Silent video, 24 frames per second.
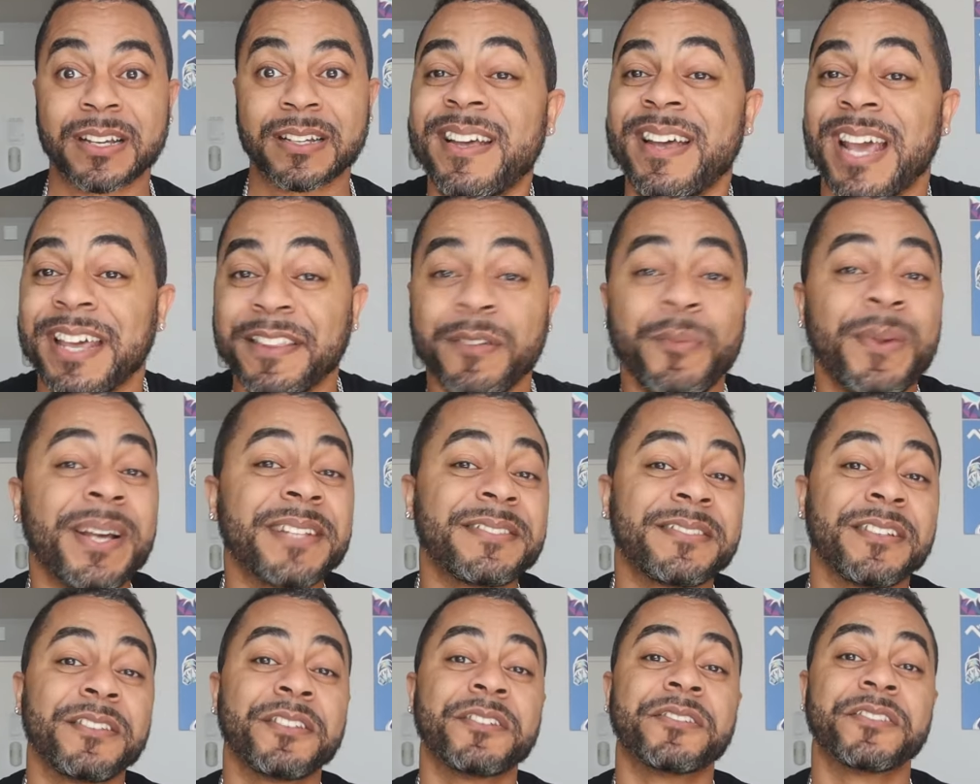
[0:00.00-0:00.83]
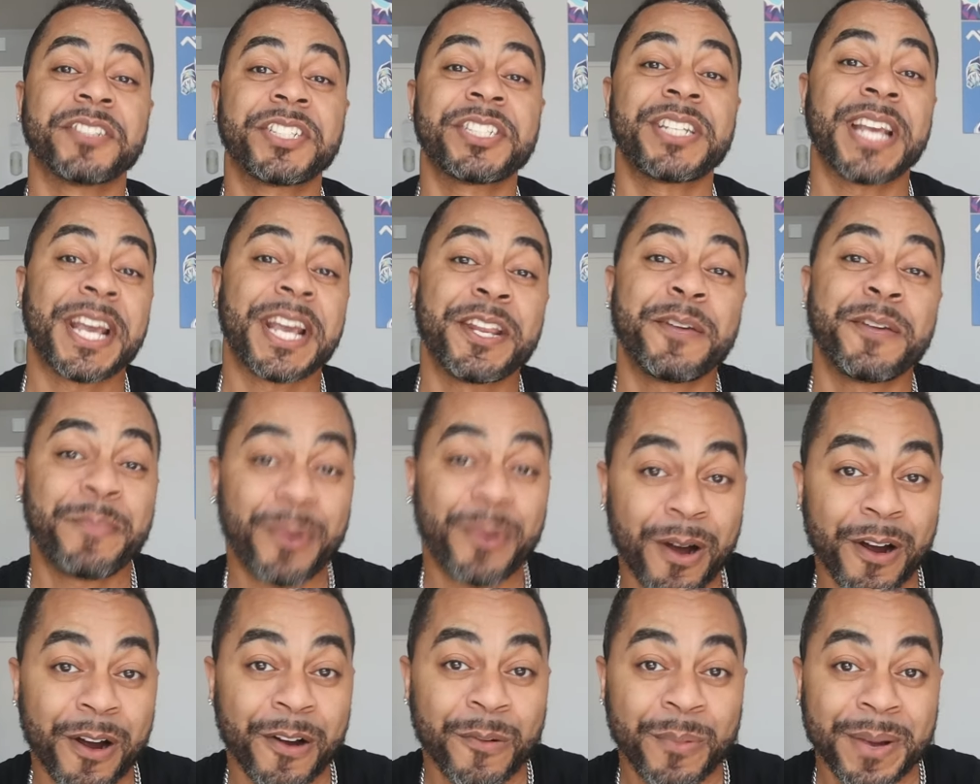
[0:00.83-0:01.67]
And then we get to a little shady
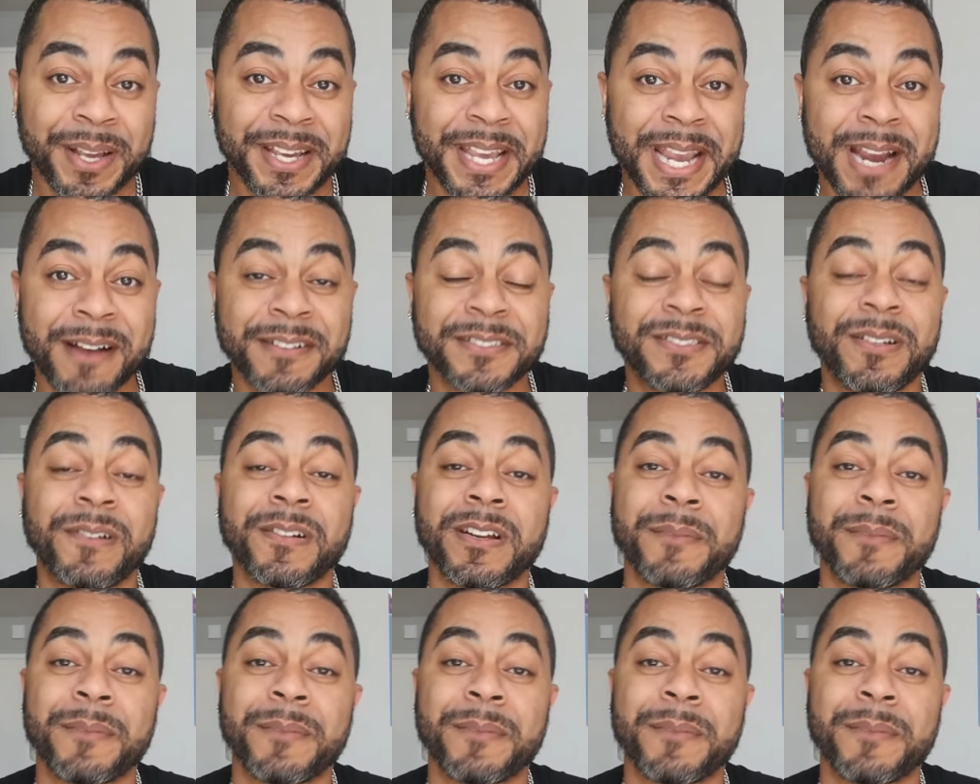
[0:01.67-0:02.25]
part when Karen's talking